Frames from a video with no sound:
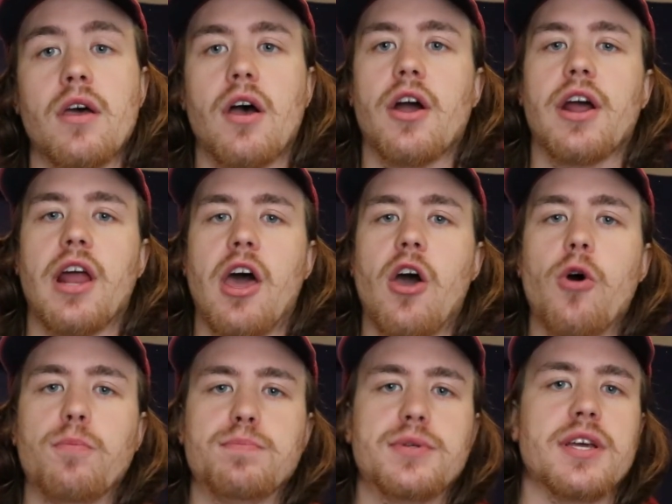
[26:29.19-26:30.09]
All right, I
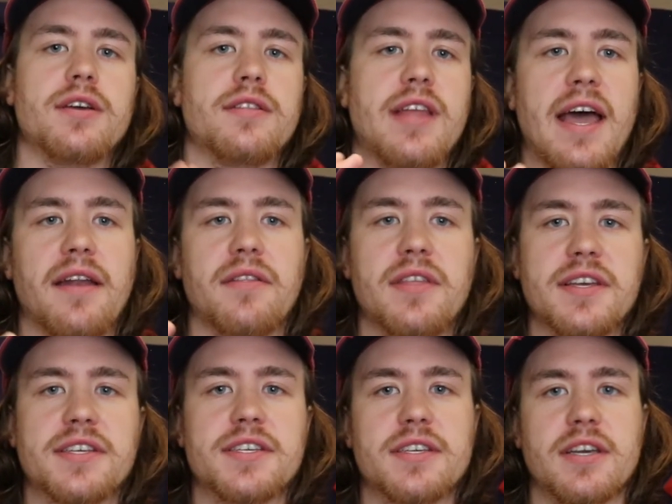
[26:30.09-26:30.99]
hope that
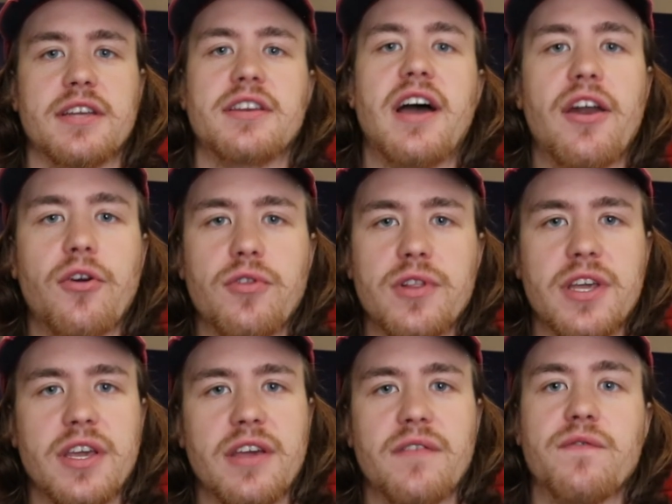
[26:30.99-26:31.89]
this can not
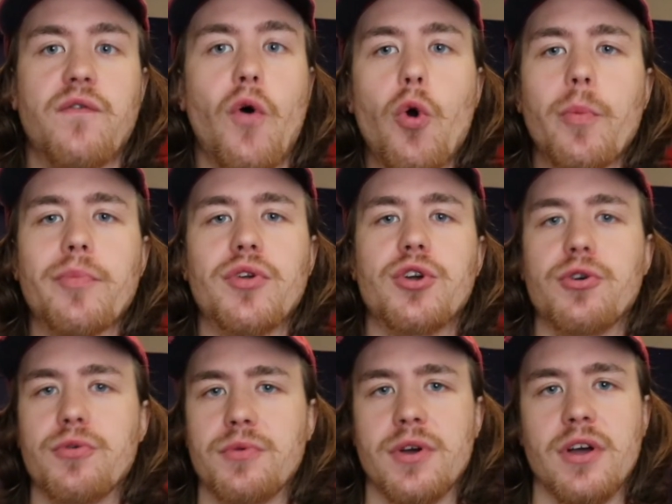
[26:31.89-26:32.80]
only inform
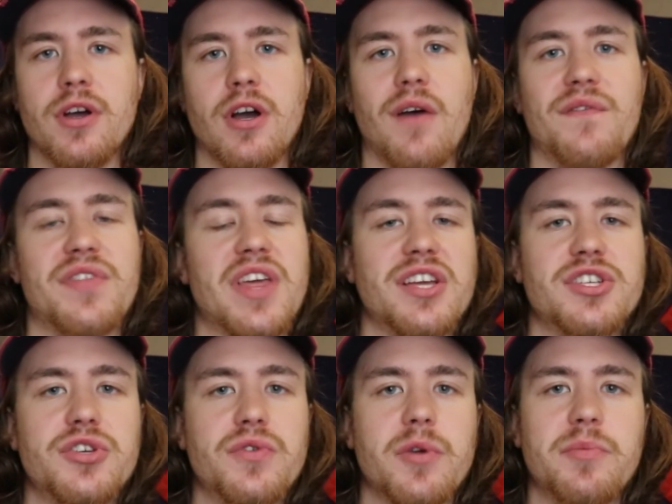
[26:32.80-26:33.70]
you of
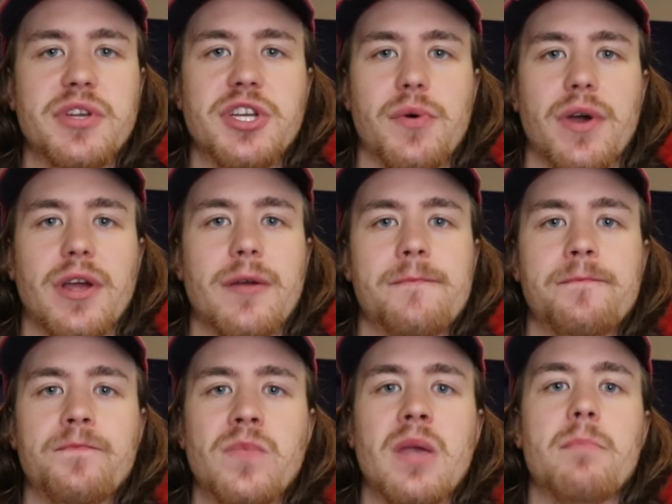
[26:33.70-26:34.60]
things you can be doing,
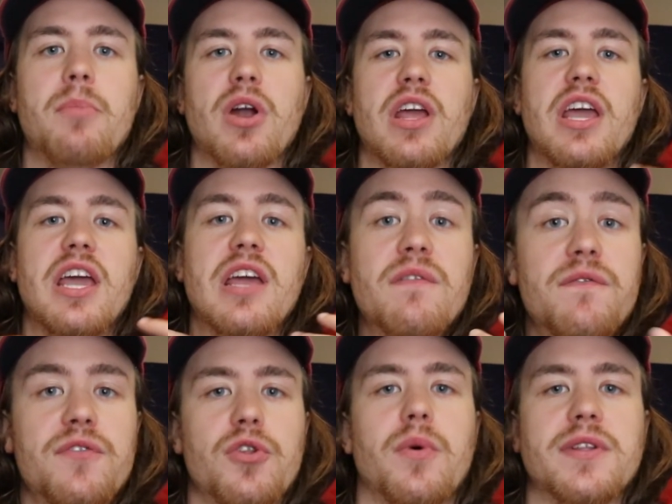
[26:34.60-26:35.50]
but
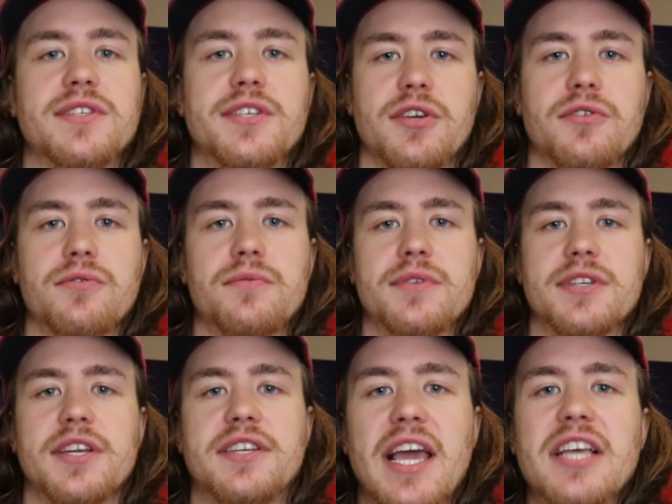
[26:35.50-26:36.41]
influence you
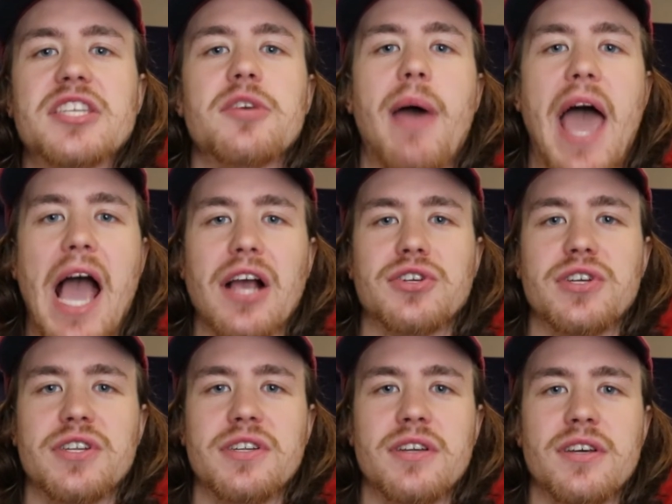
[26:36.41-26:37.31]
to take some
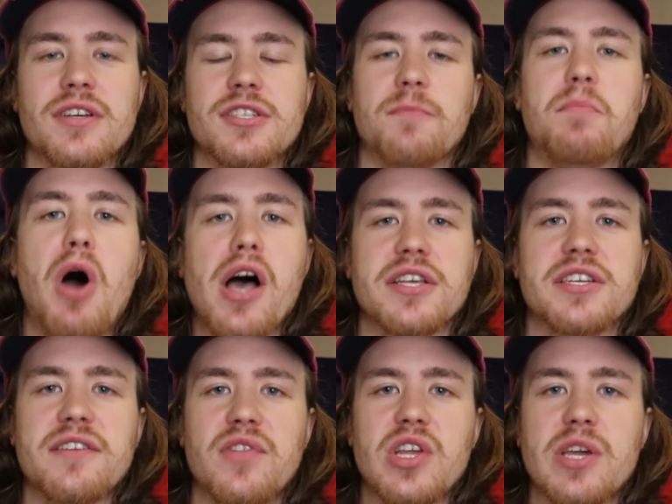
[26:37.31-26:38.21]
action to
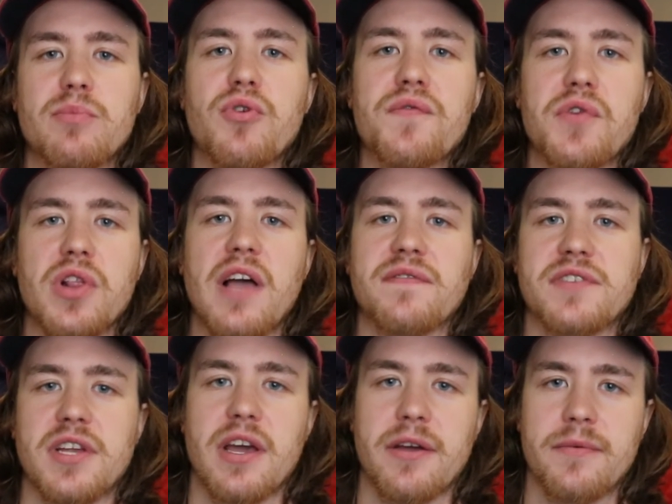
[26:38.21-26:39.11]
positively improve your life
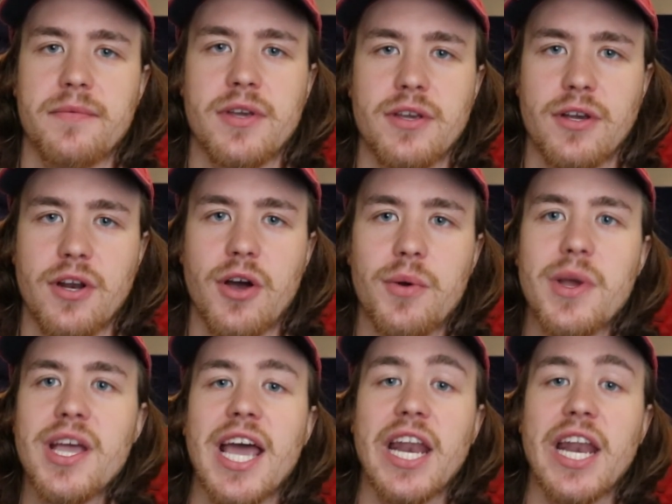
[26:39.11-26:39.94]
today, you know?